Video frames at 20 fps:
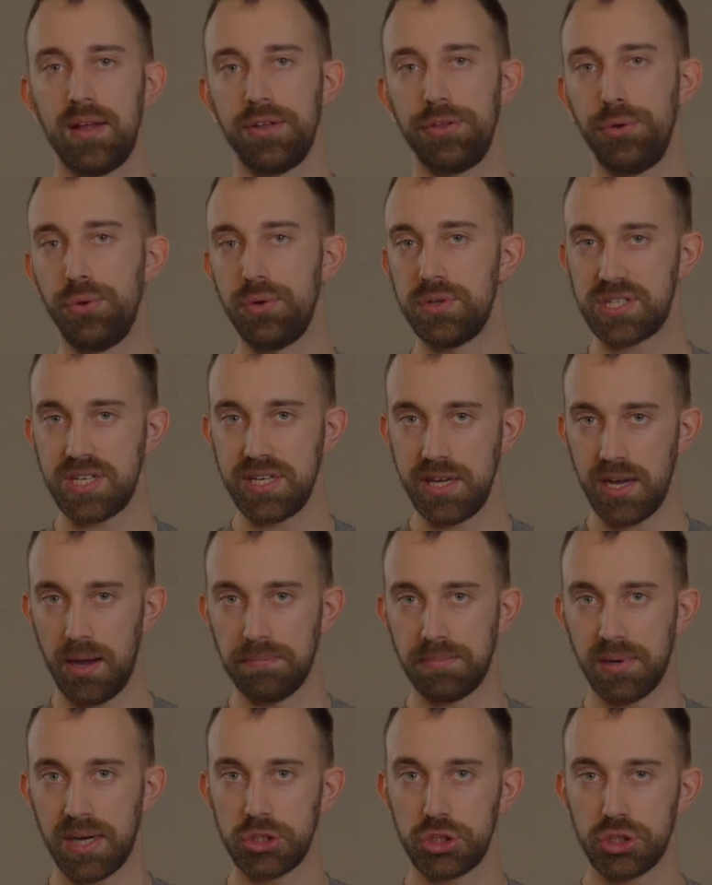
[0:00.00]
You can see a
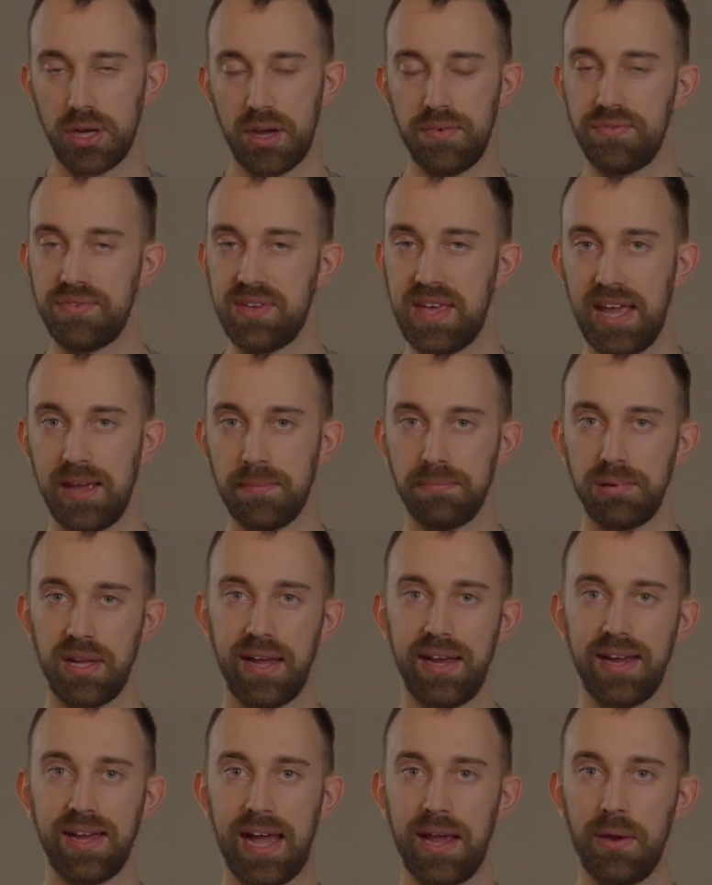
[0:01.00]
bunch of
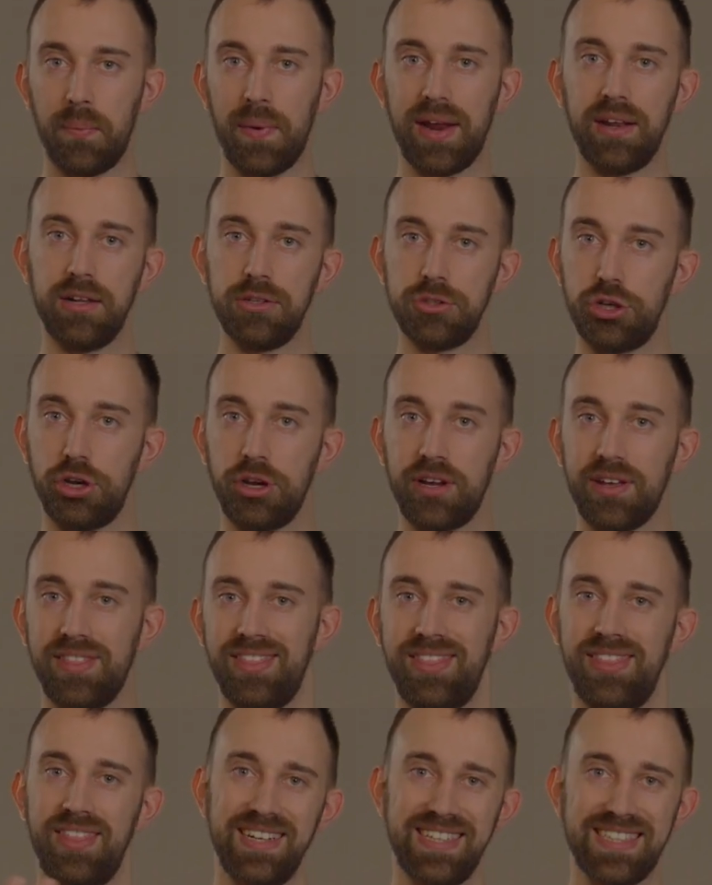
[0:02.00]
gameplay. I went and took
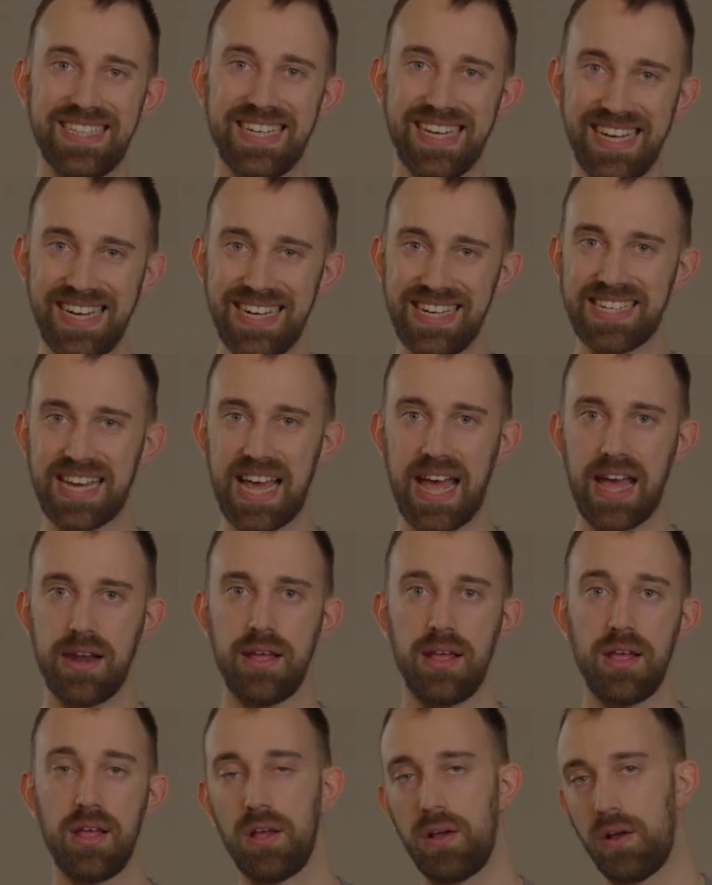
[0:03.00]
the
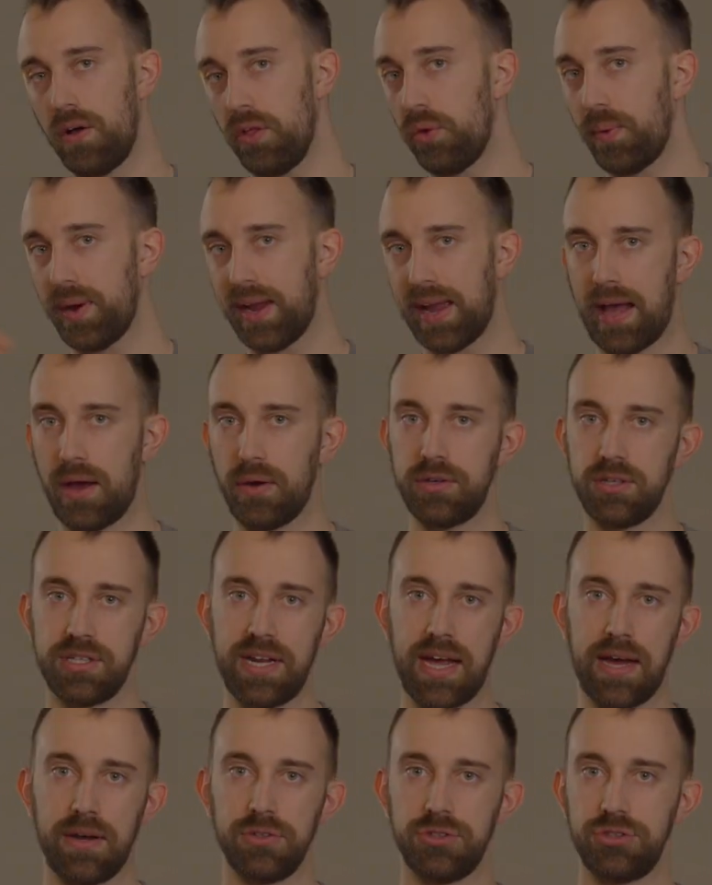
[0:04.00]
T10 all the way out
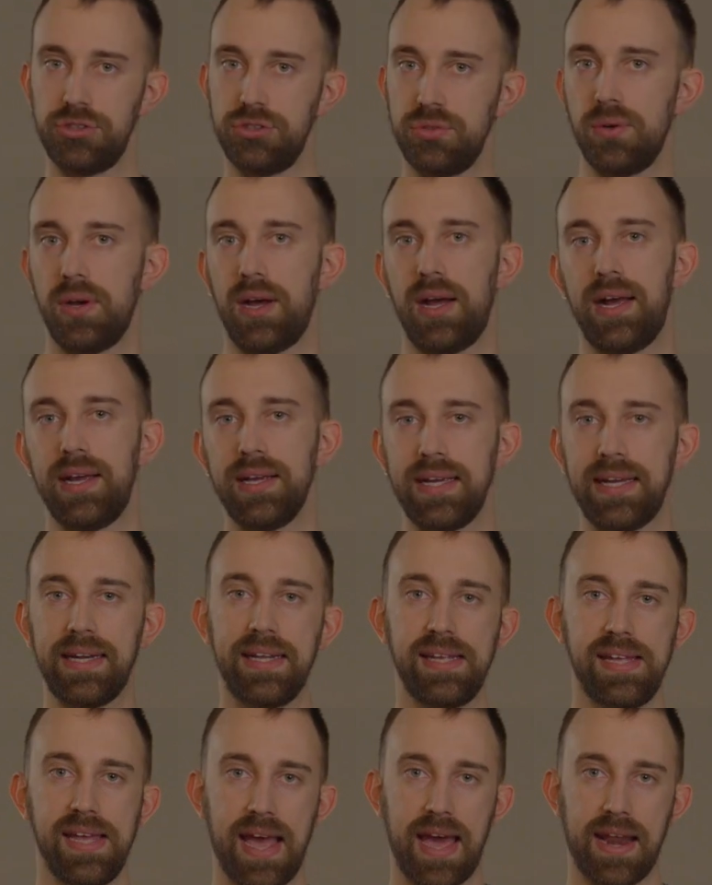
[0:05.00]
down to
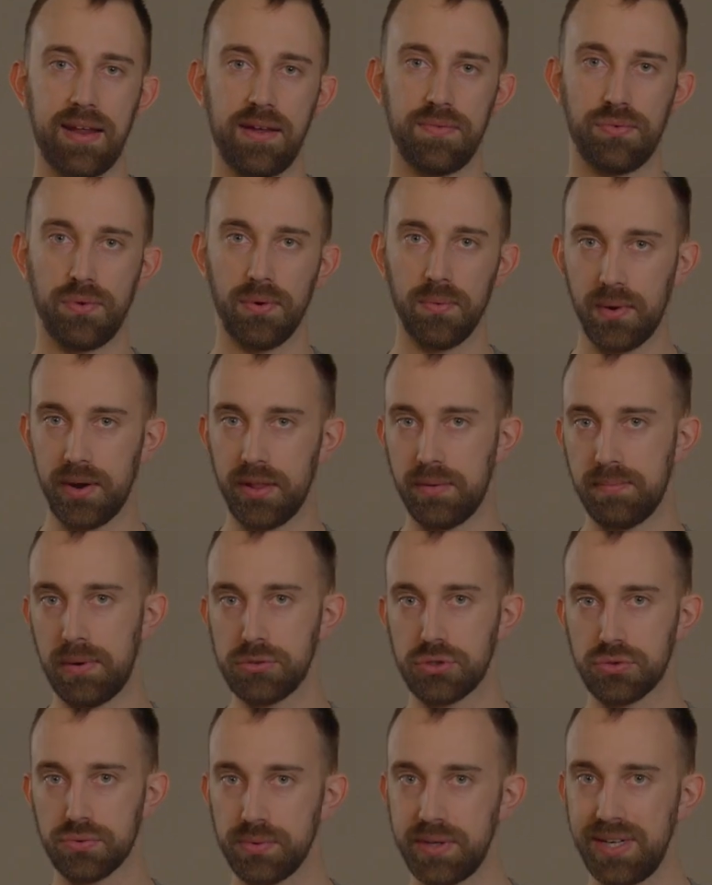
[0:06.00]
Indiana for one of the
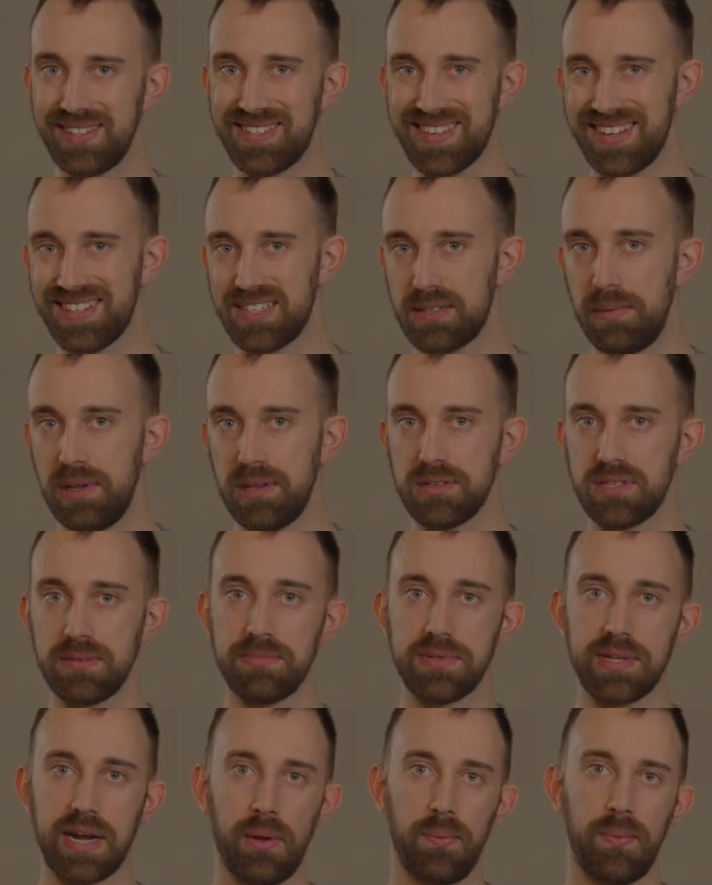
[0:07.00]
most recent
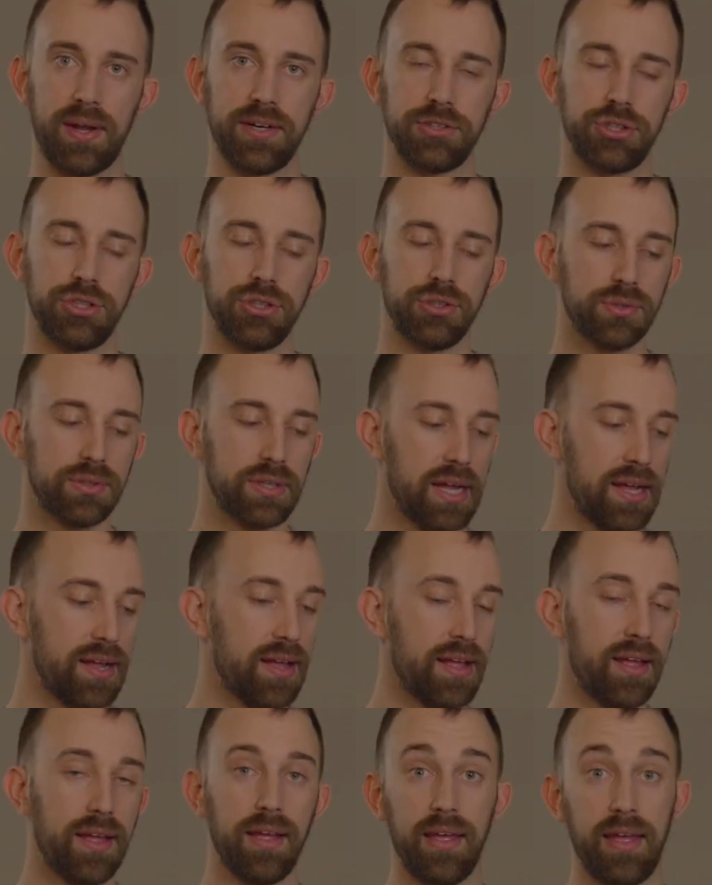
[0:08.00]
milsims that I went to.
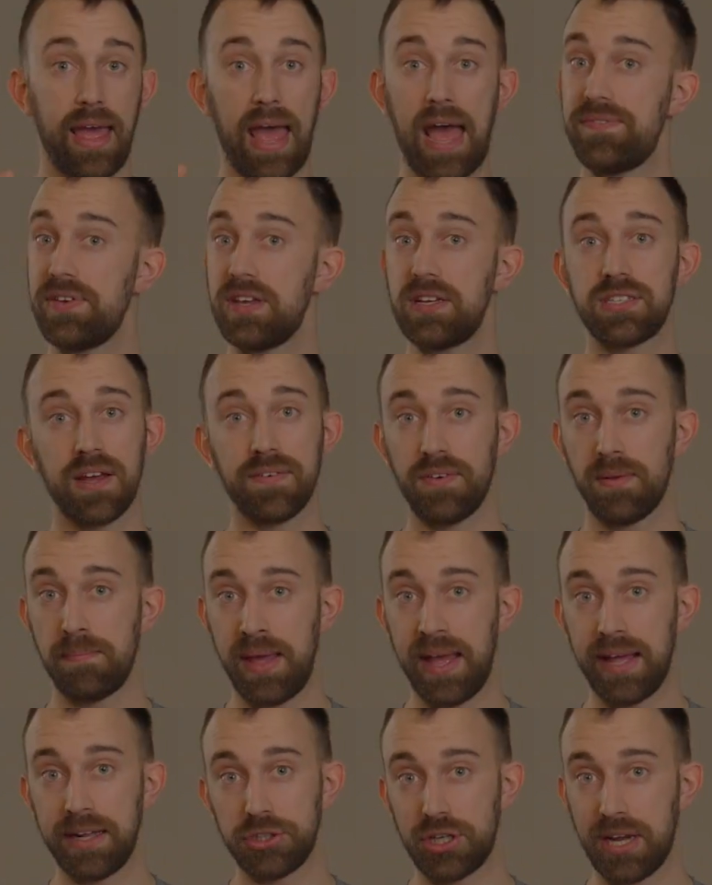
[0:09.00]
Heavy son of a
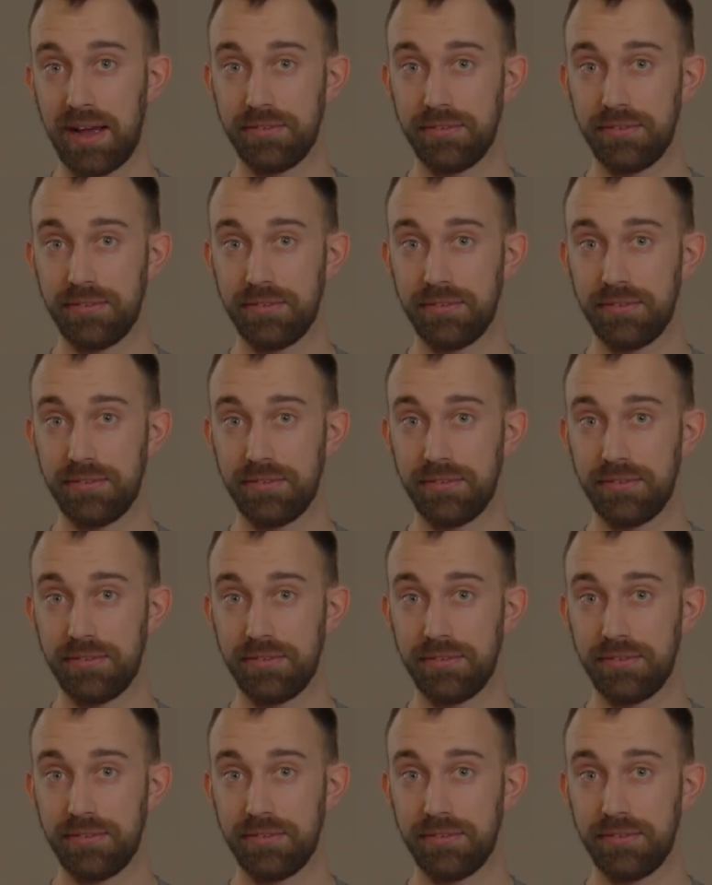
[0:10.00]
bitch.